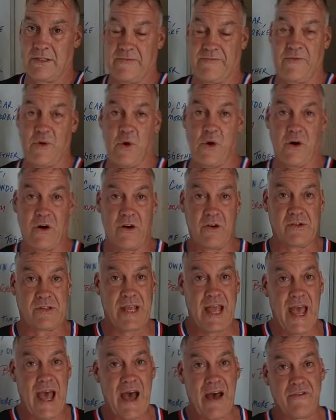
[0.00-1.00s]

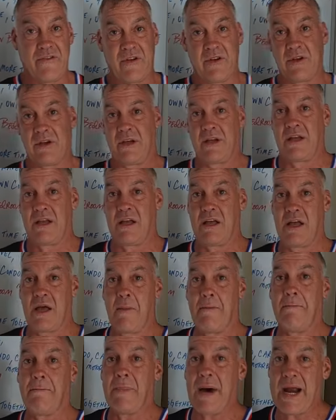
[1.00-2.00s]
Foreigners have
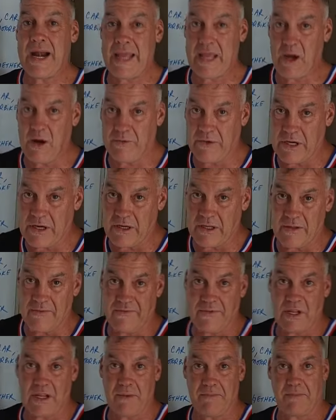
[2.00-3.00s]
money over here in the
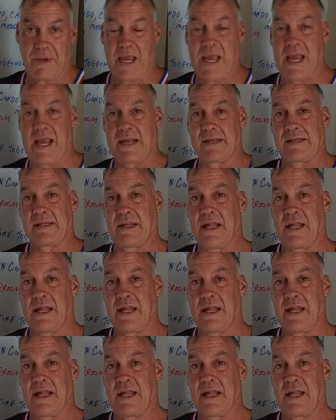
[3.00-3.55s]
Philippines.